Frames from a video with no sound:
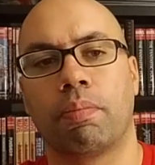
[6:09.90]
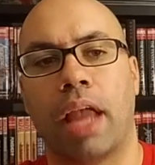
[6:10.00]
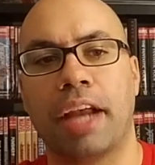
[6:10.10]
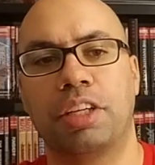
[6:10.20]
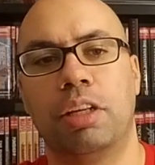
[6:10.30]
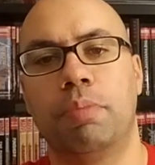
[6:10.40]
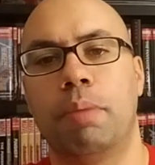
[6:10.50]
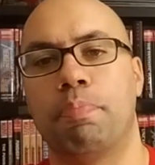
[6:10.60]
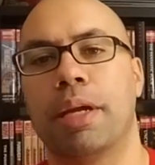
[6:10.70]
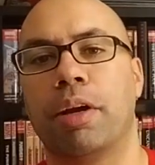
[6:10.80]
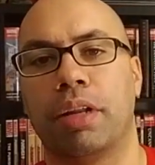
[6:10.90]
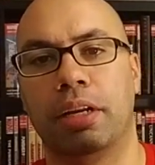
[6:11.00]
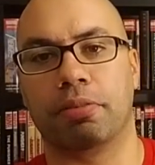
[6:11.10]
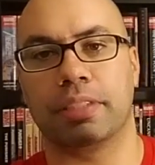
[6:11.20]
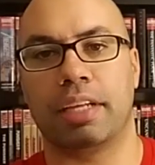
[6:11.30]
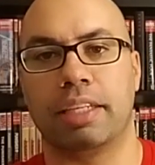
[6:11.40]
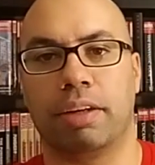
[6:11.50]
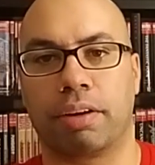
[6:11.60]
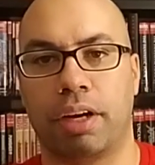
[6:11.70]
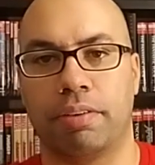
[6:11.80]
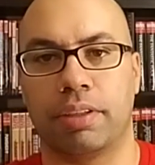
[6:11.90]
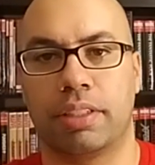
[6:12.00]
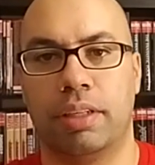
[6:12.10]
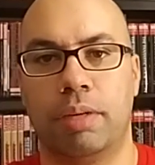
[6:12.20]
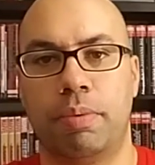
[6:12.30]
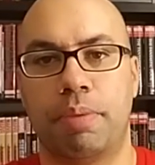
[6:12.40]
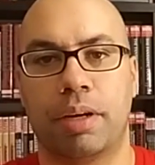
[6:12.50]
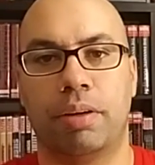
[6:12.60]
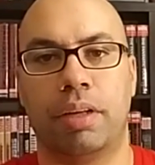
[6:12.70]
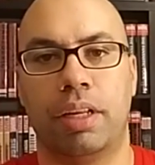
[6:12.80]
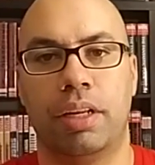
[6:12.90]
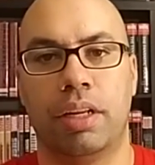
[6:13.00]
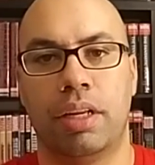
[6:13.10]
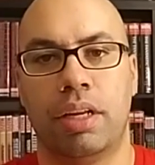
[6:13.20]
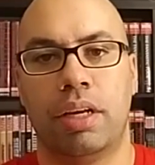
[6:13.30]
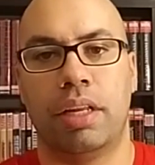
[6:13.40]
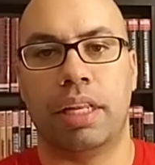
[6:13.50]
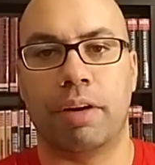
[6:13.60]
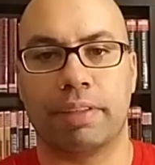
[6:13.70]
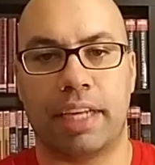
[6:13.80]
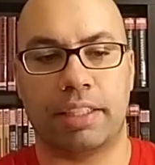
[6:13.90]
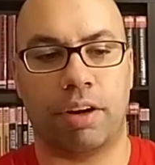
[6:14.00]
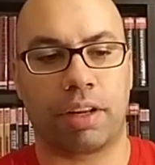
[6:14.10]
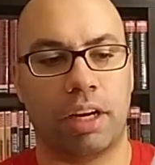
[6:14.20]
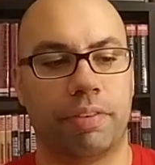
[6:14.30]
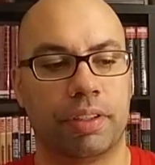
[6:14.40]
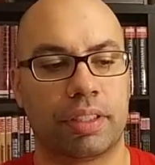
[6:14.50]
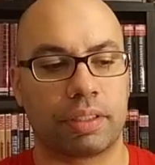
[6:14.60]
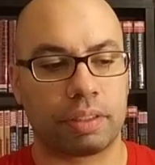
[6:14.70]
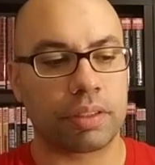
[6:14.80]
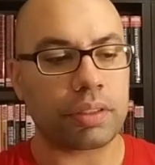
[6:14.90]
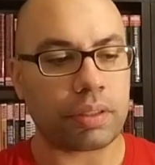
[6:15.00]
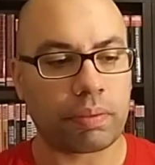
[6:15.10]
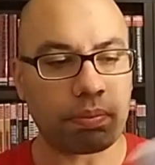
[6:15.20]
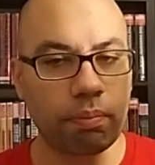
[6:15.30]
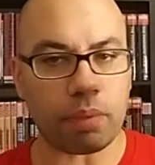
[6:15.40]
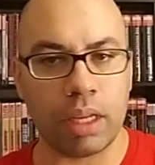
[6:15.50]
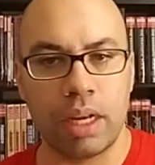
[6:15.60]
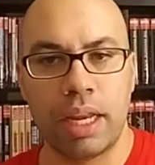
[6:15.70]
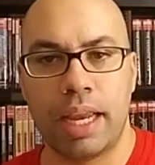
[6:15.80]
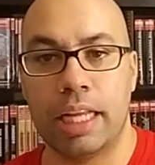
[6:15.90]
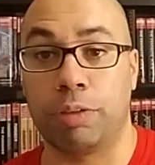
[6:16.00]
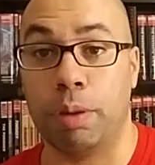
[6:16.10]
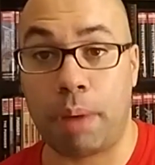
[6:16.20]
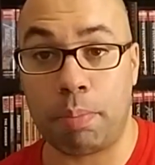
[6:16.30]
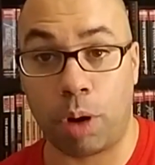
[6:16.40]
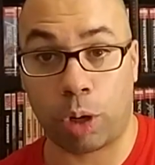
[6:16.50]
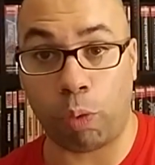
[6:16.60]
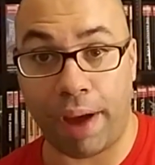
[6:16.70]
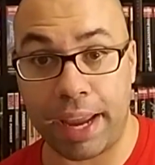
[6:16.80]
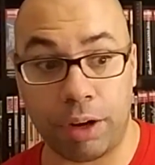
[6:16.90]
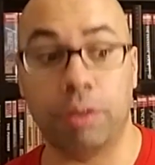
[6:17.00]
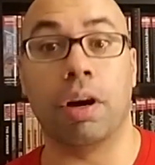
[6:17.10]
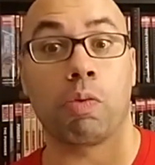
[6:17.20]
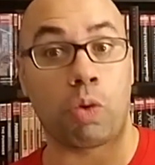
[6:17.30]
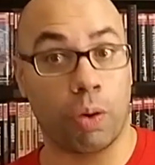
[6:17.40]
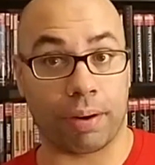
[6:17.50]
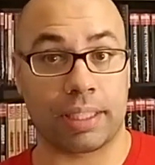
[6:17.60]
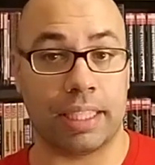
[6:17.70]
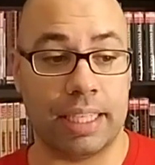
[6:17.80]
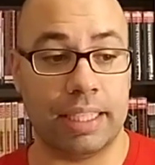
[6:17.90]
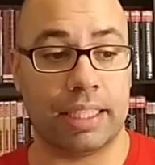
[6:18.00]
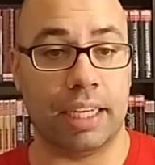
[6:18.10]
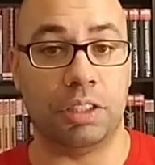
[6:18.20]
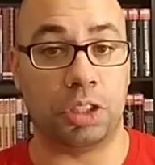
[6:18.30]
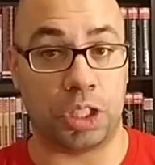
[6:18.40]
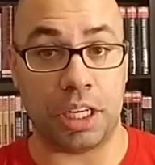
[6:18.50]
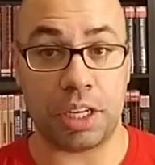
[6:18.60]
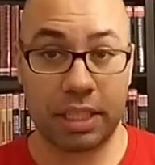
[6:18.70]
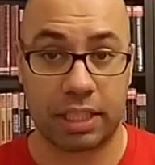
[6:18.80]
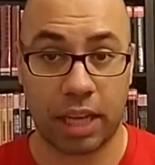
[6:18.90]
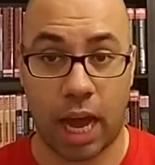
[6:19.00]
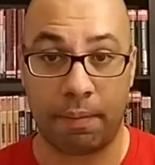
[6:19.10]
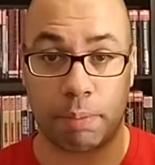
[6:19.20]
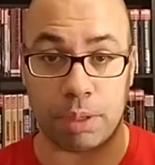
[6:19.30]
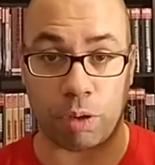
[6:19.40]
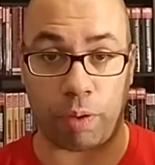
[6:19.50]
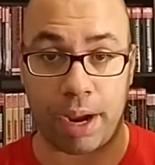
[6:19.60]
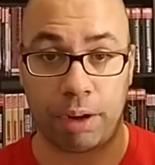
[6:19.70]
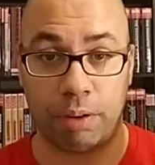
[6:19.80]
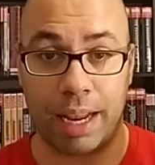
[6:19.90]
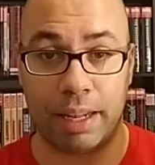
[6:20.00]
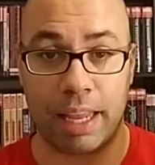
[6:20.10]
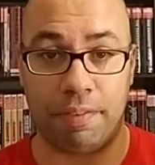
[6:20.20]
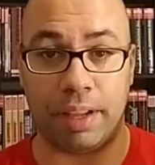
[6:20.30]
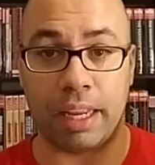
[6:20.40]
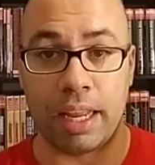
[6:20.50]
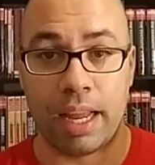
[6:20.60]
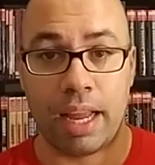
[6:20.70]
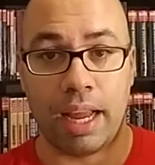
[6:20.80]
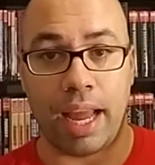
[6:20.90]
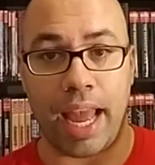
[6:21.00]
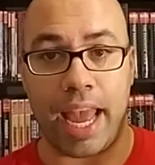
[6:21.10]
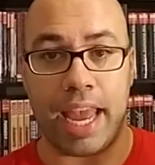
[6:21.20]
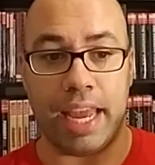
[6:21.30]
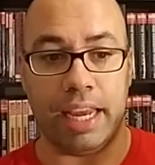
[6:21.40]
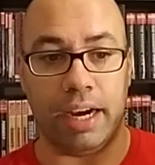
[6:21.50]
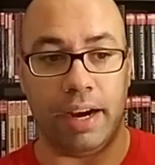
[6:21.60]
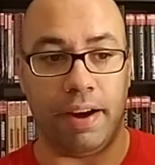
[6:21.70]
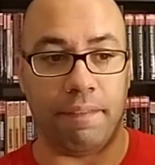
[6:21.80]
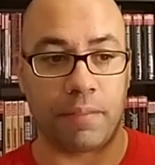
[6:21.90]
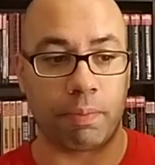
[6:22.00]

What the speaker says: Actually, a little bit bigger than oversized hardcovers. A little bit bigger than the oversized hardcovers. It's written by Mark Waid, who, of course, is a genius comic book writer and definitely a